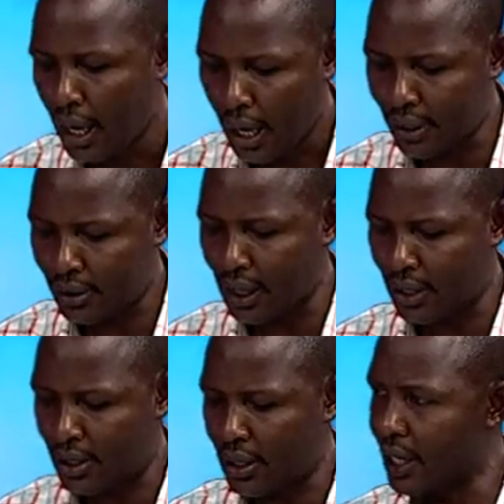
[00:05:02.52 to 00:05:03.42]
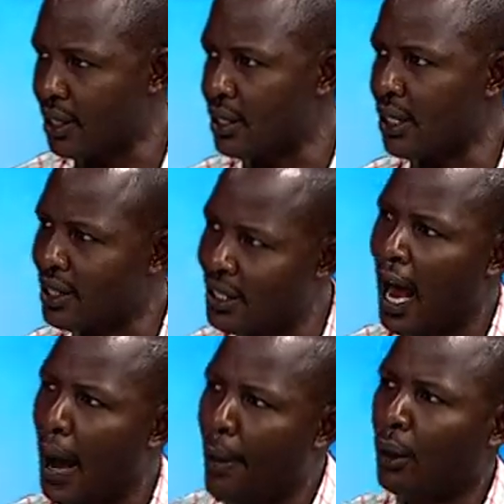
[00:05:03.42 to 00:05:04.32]
It's
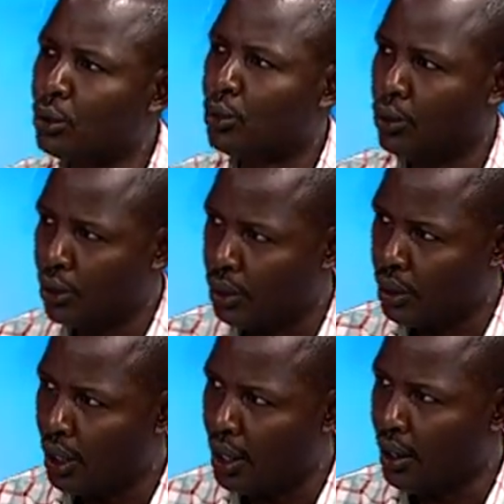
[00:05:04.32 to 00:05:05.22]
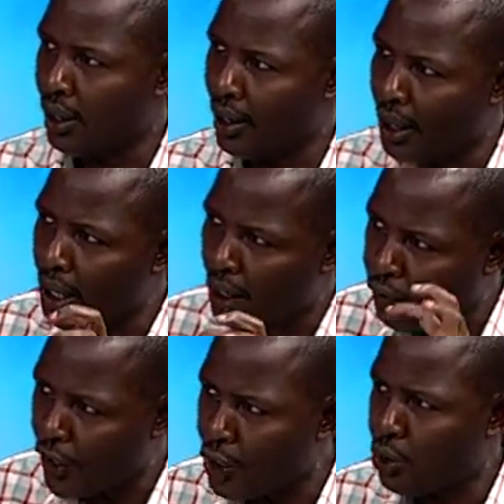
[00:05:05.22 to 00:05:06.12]
now about
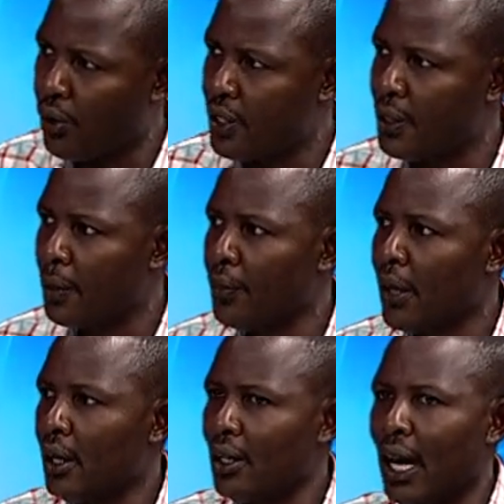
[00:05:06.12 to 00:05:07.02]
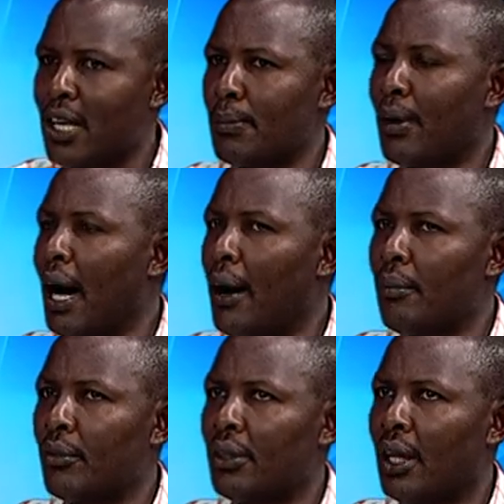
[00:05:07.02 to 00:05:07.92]
individuals it has
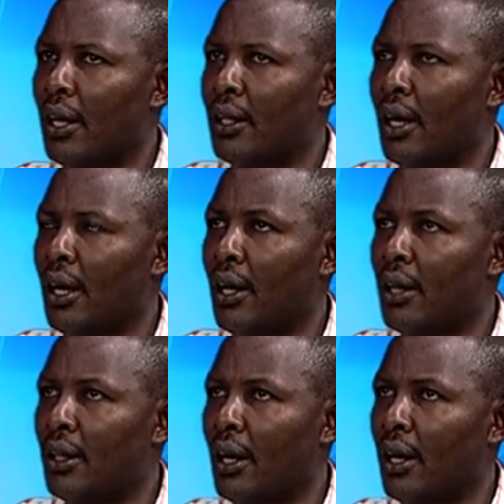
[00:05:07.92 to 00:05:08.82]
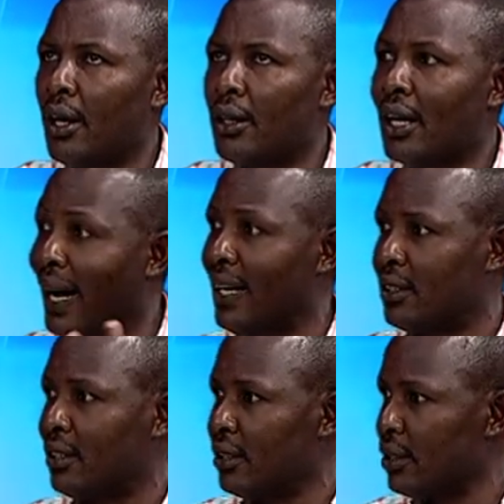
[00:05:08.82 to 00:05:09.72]
become the
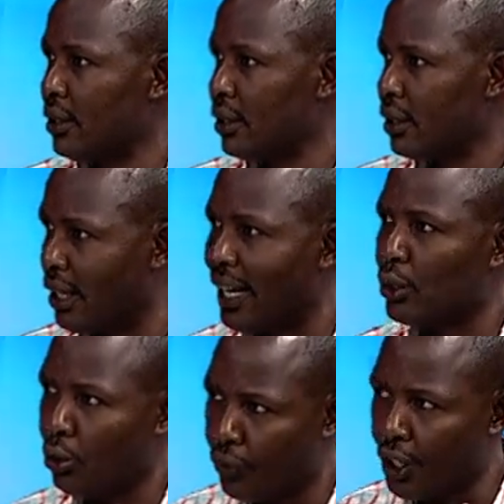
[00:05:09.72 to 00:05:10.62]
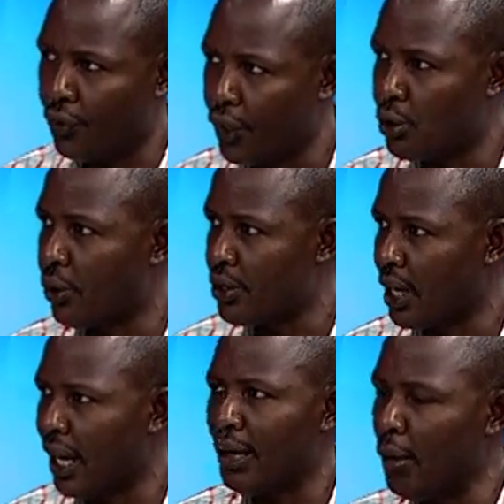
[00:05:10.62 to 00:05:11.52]
carrot of individuals.
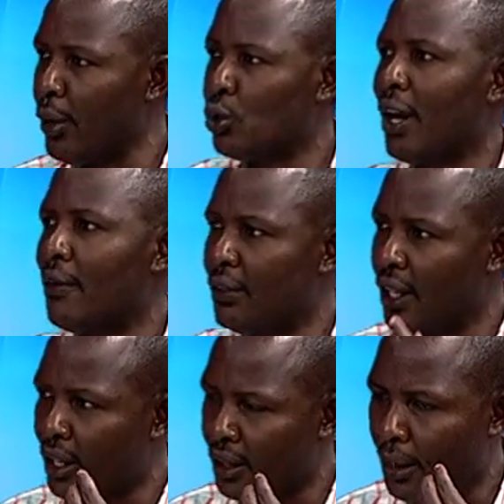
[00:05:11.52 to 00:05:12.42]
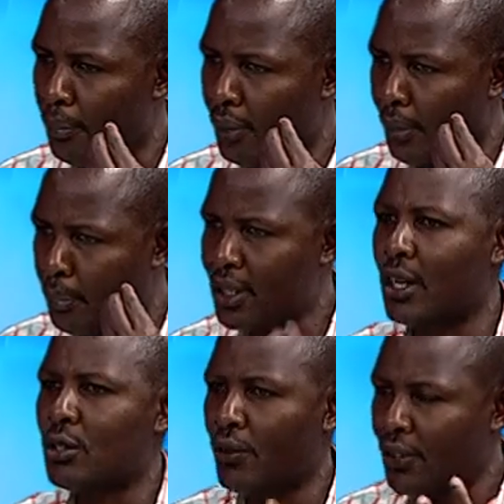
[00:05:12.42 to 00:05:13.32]
And the moment you have the
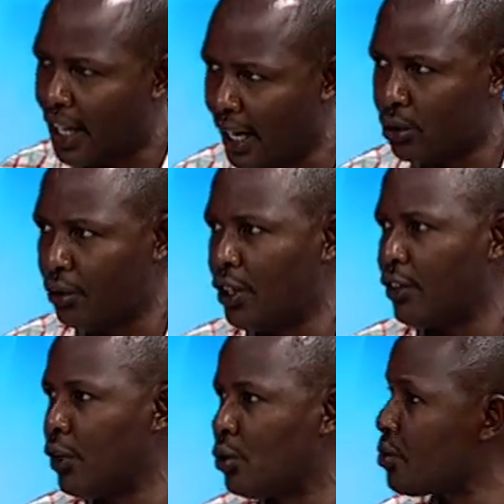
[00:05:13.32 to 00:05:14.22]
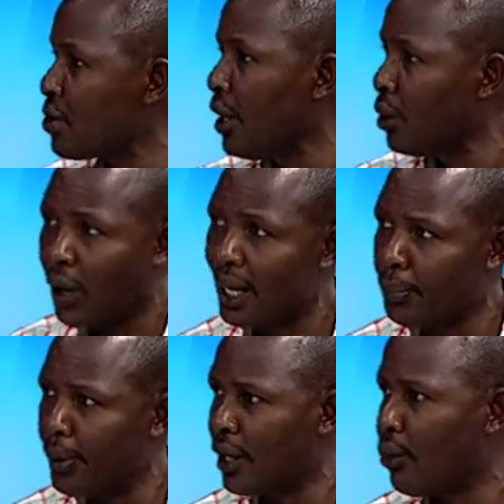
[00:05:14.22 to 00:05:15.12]
business of the carrot of individuals, you can't
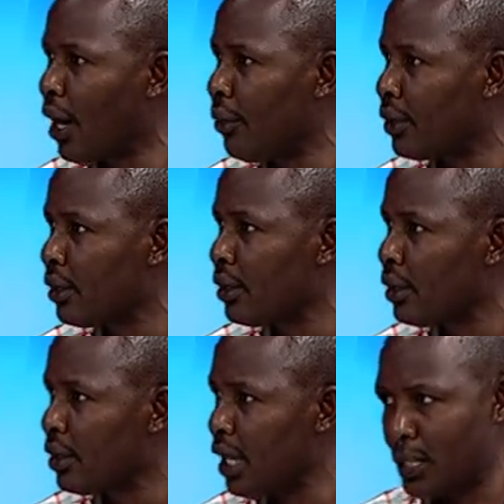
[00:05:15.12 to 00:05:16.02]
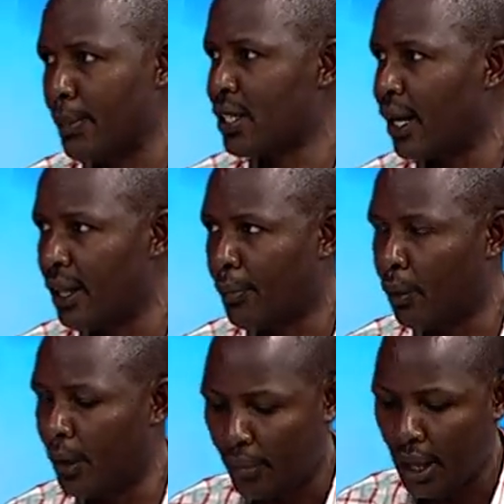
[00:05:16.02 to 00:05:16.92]
break ground. That's basically the
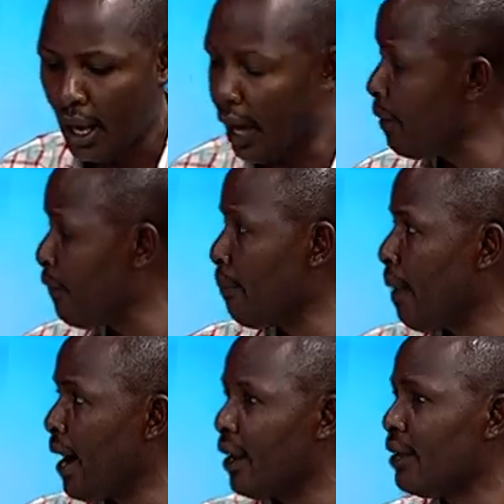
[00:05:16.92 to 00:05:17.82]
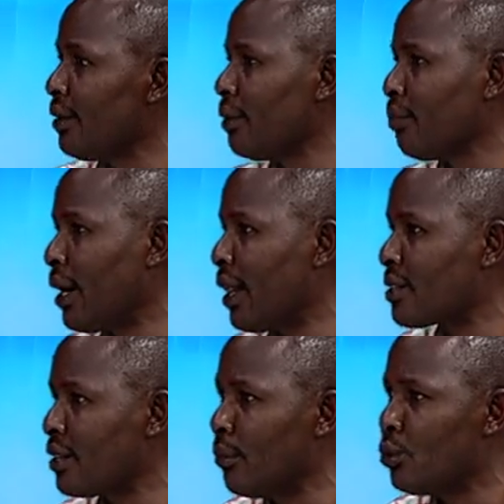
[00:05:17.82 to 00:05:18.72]
problem. Even my brother
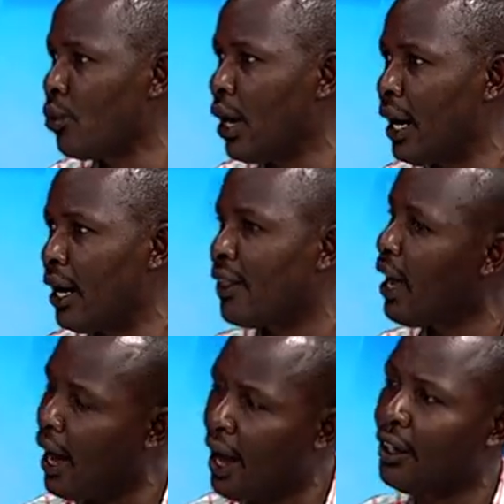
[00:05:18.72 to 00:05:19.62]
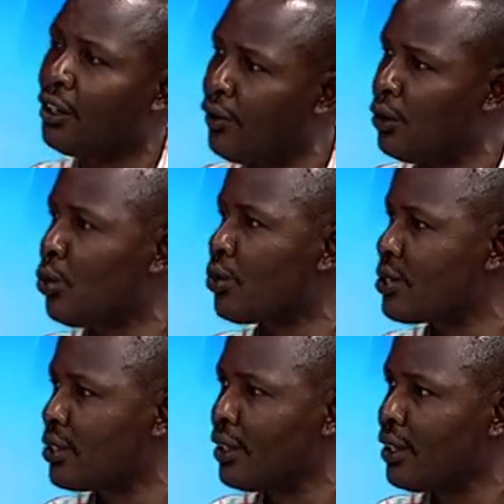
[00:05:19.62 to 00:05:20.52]
Semuju Nganda, there are
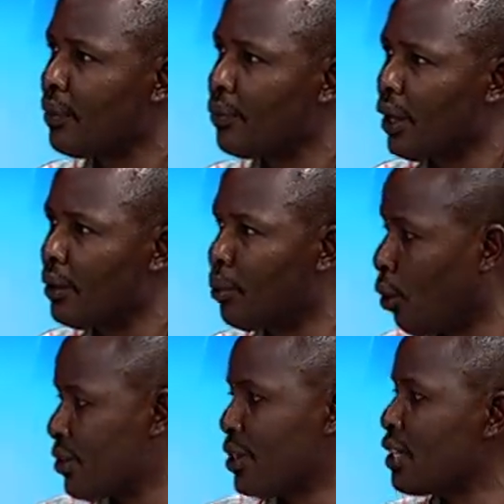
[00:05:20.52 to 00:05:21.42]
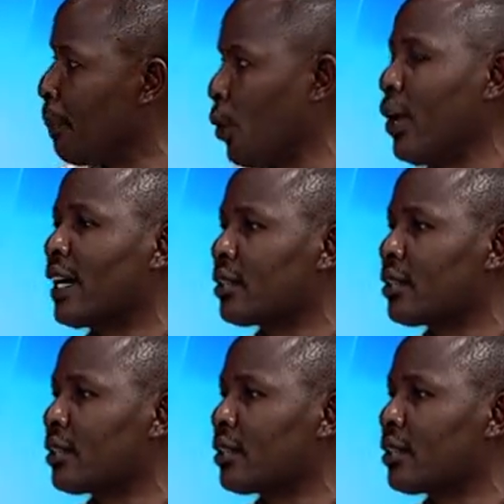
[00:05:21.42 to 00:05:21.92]
individuals, because he's a product,